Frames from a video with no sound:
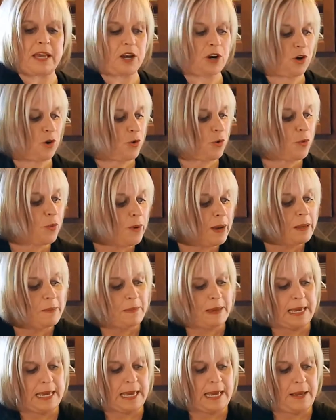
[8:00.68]
it
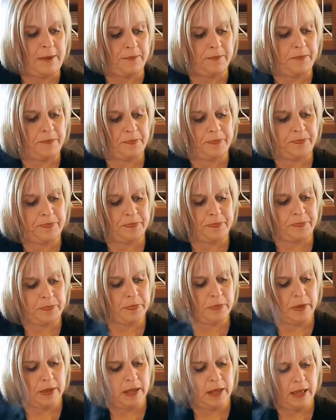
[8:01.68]
creamy.
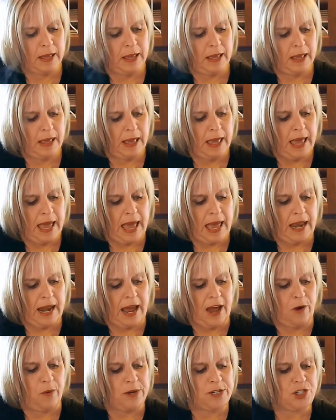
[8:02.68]
And
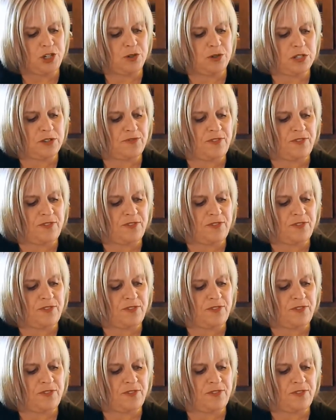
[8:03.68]
I always use